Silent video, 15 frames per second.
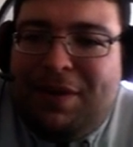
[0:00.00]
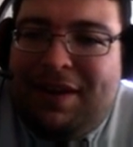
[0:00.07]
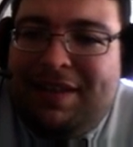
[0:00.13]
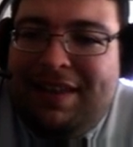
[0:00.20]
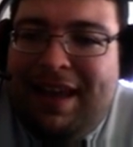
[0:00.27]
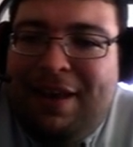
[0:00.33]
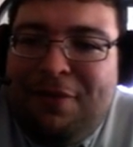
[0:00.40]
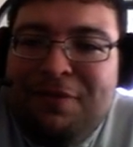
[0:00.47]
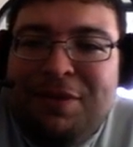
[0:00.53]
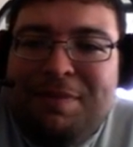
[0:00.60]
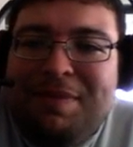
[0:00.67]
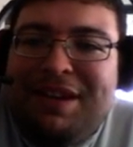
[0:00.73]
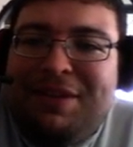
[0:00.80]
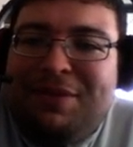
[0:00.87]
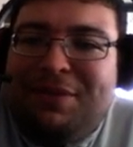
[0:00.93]
That would
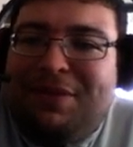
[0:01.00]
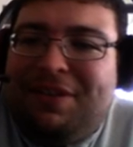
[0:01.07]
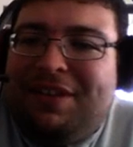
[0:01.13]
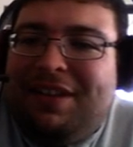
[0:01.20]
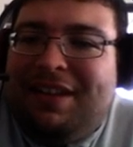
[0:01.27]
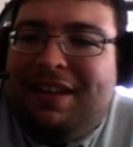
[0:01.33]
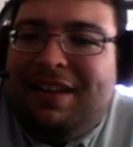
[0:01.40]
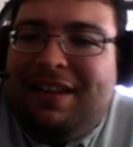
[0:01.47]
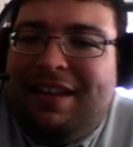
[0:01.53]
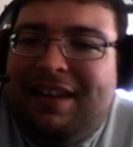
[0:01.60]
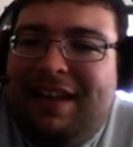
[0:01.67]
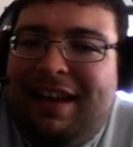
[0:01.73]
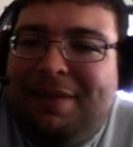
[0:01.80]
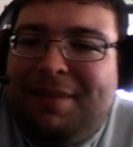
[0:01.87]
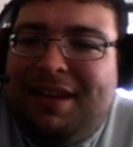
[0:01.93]
be cool.
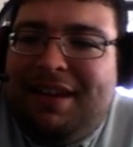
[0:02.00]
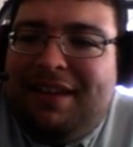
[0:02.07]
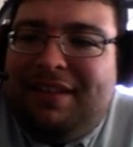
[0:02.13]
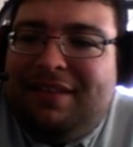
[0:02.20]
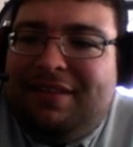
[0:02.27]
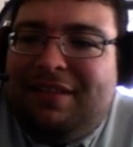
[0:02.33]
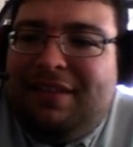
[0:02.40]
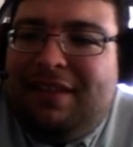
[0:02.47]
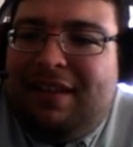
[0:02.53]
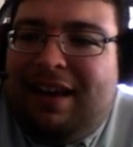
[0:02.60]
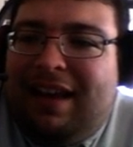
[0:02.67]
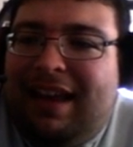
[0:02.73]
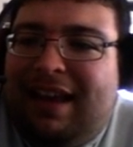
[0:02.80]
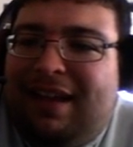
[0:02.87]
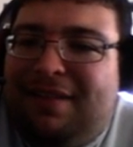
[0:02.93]
I mean, I
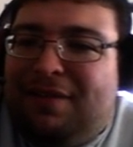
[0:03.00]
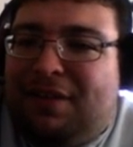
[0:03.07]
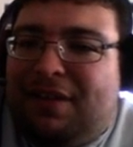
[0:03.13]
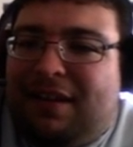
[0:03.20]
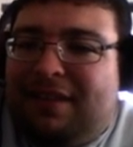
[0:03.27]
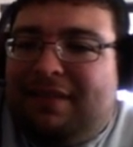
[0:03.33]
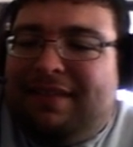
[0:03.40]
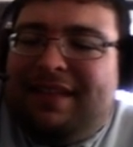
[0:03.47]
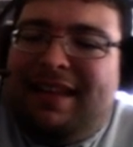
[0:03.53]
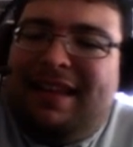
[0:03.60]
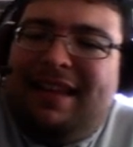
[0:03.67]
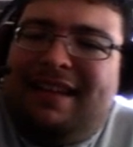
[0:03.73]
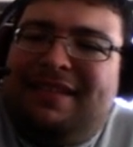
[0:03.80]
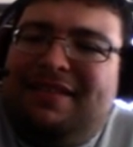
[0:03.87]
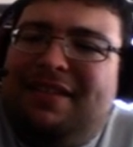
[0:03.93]
have a lot.
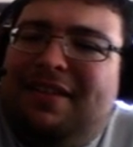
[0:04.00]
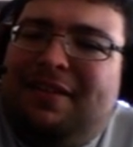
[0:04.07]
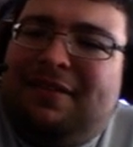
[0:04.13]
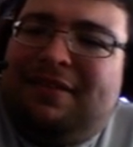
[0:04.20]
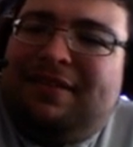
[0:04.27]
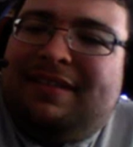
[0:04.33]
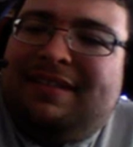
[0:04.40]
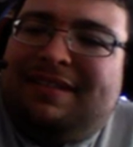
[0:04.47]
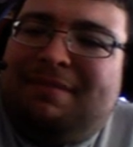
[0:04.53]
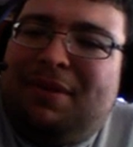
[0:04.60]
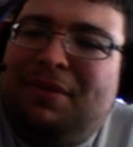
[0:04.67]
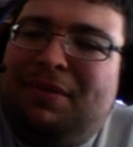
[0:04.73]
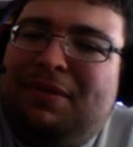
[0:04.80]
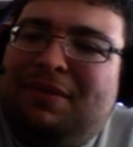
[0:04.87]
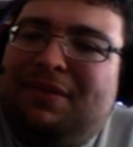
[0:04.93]
Well, I don't know, because
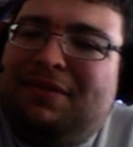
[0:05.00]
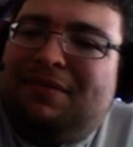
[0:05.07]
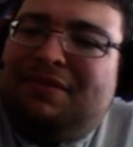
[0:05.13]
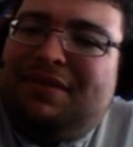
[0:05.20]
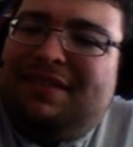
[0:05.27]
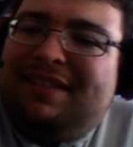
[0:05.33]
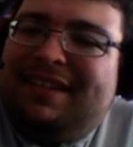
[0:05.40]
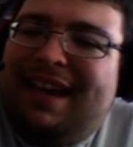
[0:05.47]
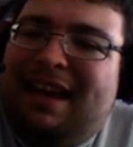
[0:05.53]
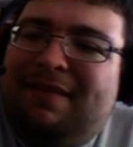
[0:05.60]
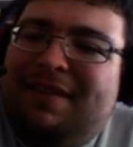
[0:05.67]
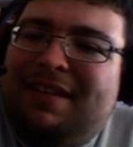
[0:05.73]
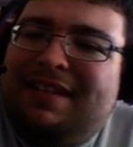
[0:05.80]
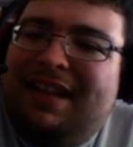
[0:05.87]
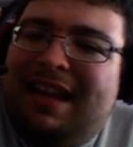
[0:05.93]
both are really
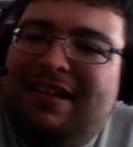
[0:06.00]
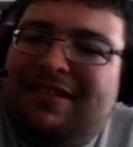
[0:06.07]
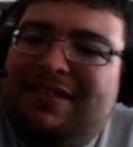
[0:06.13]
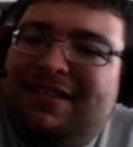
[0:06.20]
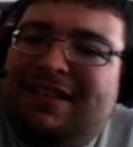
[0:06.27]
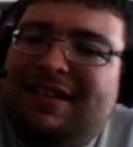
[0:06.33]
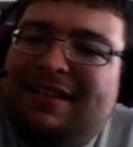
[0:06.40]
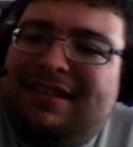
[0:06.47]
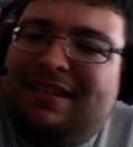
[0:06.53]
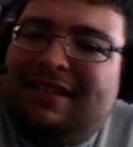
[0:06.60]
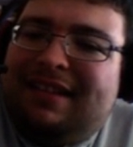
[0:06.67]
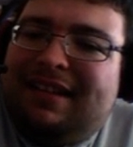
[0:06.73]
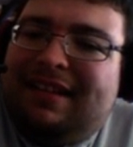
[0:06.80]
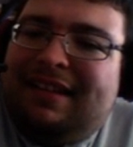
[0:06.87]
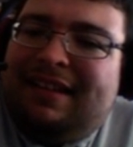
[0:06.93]
advantageous,
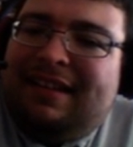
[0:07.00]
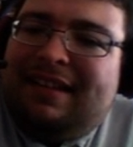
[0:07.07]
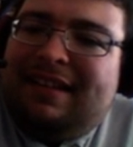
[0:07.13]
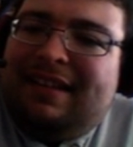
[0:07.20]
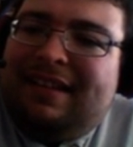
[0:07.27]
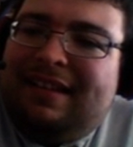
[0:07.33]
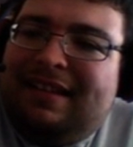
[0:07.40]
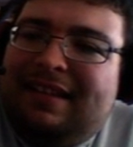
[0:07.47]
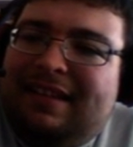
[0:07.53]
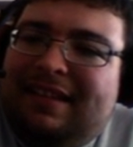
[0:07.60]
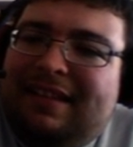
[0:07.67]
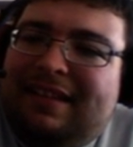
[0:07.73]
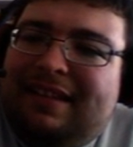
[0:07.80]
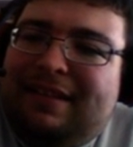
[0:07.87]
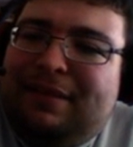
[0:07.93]
honestly.
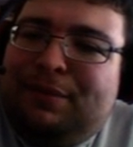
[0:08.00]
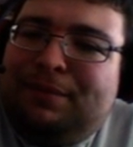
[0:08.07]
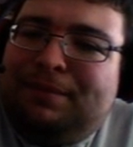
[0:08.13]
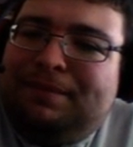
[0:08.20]
Hmm.